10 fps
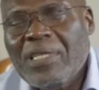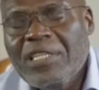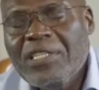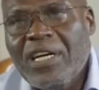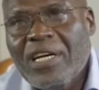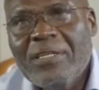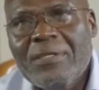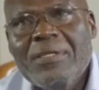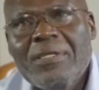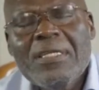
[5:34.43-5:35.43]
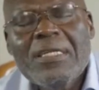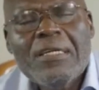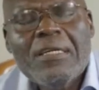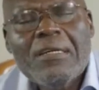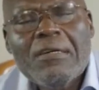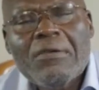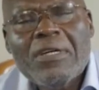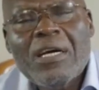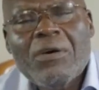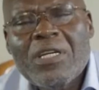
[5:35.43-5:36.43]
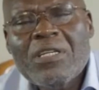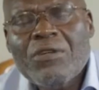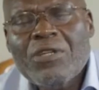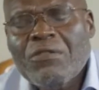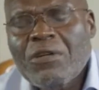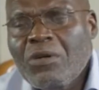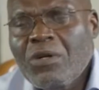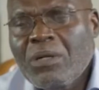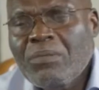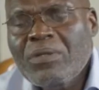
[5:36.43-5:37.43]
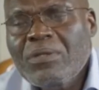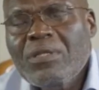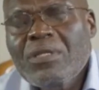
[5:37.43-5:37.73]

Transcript: India. When I went for the follow-up,